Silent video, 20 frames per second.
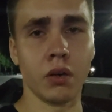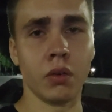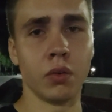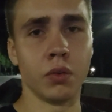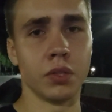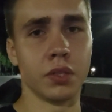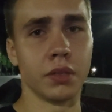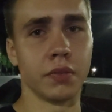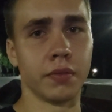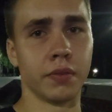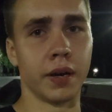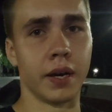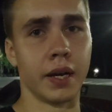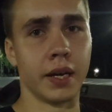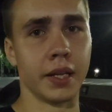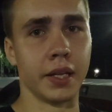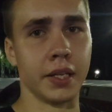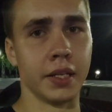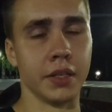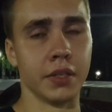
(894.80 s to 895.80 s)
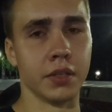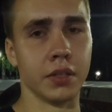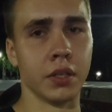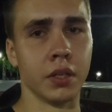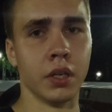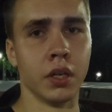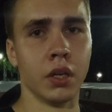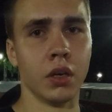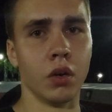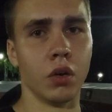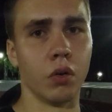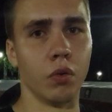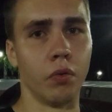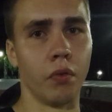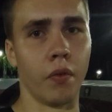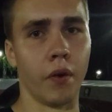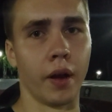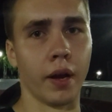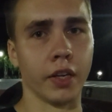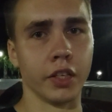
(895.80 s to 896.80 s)
on the Far East
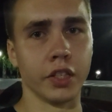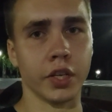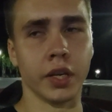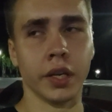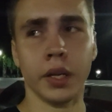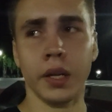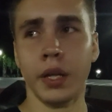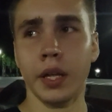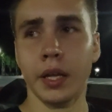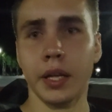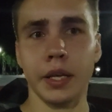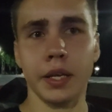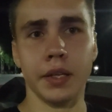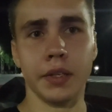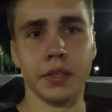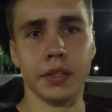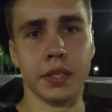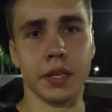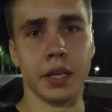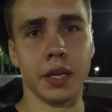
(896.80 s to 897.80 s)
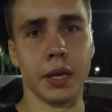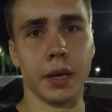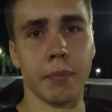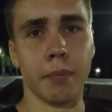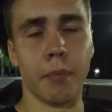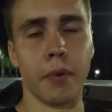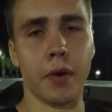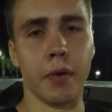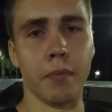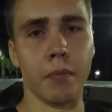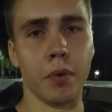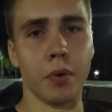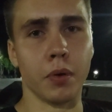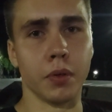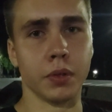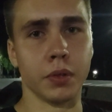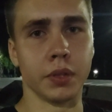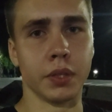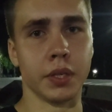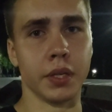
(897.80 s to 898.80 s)
of Russia in the
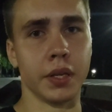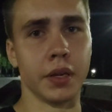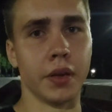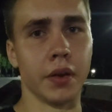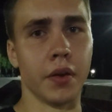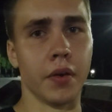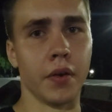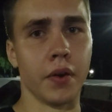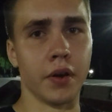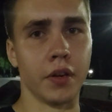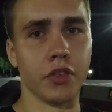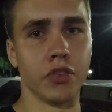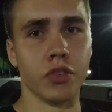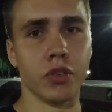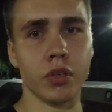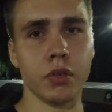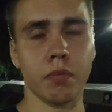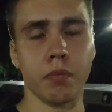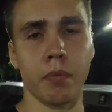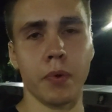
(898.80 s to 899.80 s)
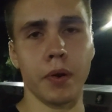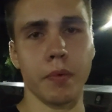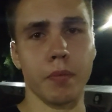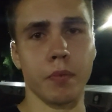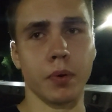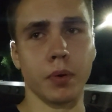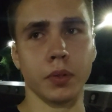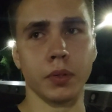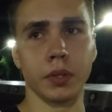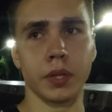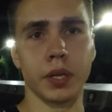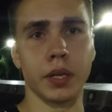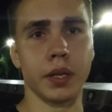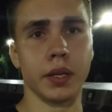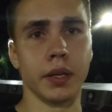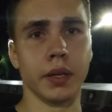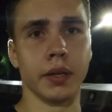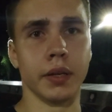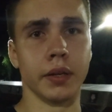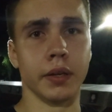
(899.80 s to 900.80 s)
Primorsky region,
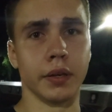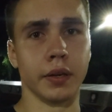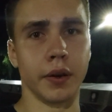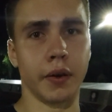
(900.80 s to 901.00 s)
Primorsky uh,